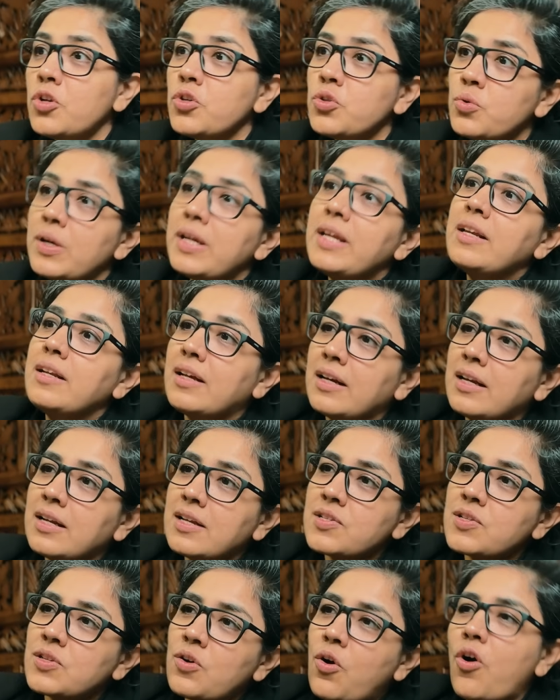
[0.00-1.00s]
to
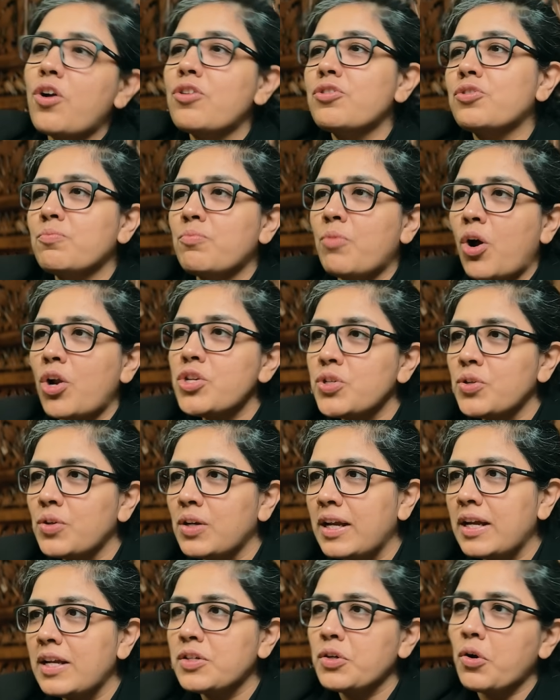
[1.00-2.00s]
increase or to
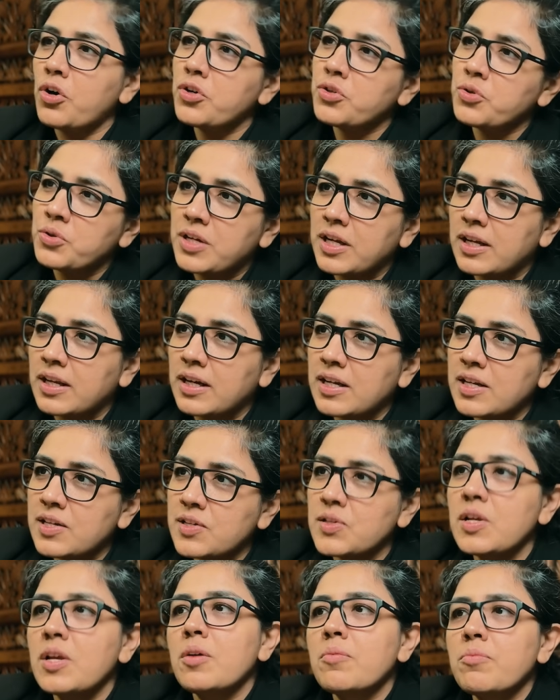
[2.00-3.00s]
modulate or to
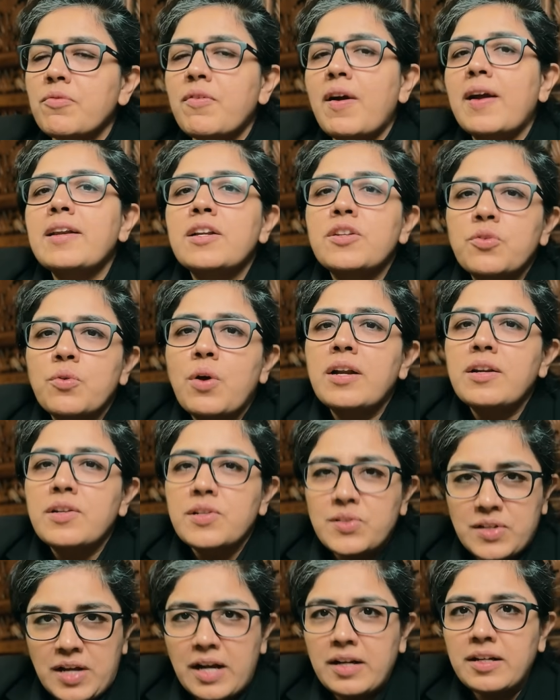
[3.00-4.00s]
decrease, provided you
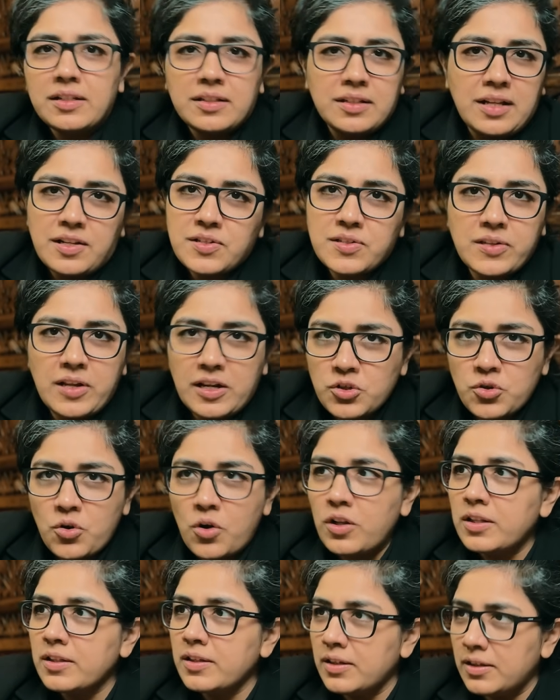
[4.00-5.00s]
understand it. That's
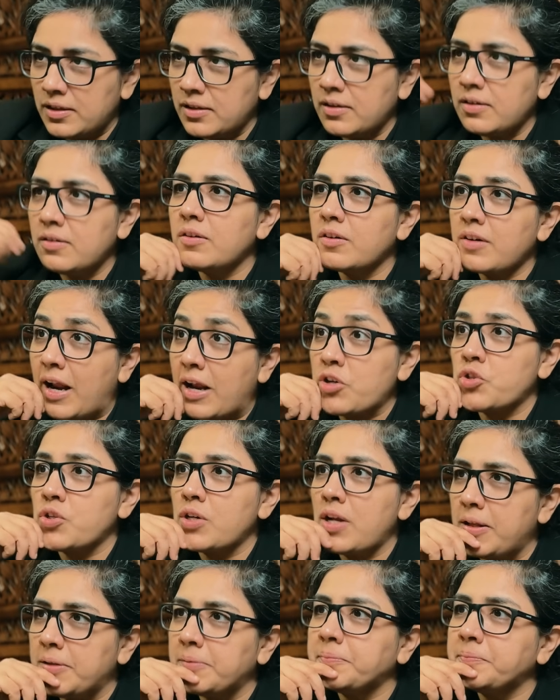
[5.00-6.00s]
all the
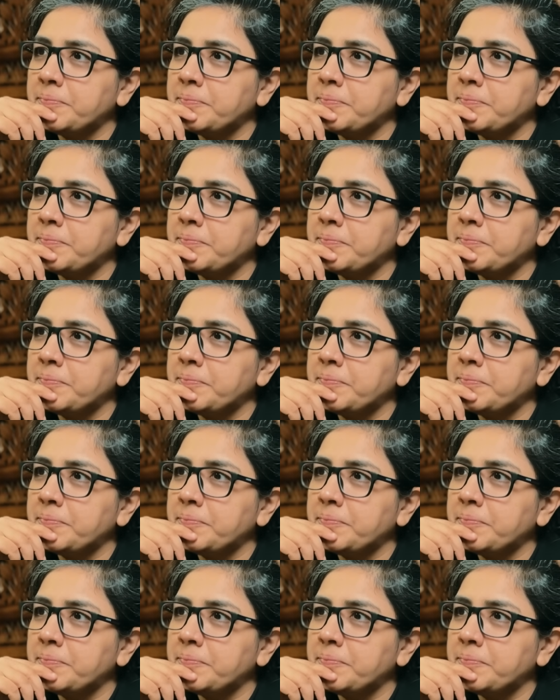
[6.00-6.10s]
rationale.